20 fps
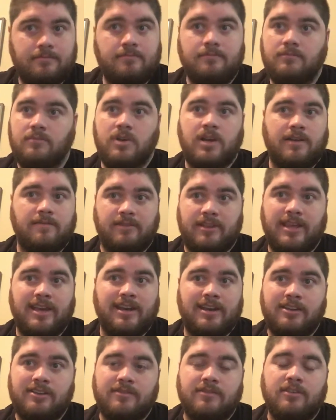whatever
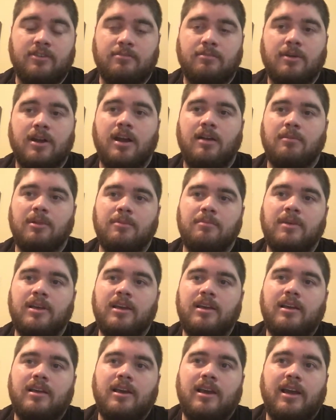that is for the problem,
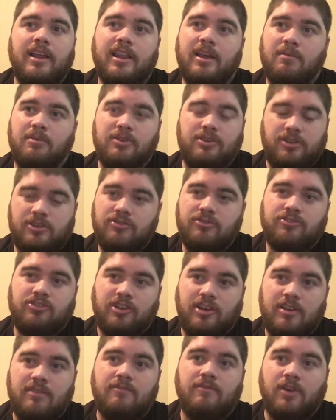and that will
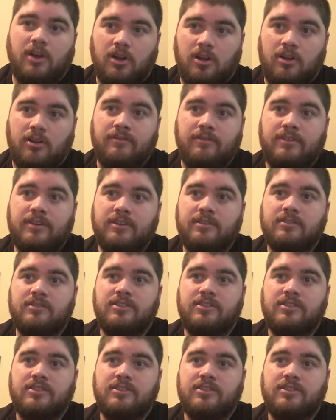usually involve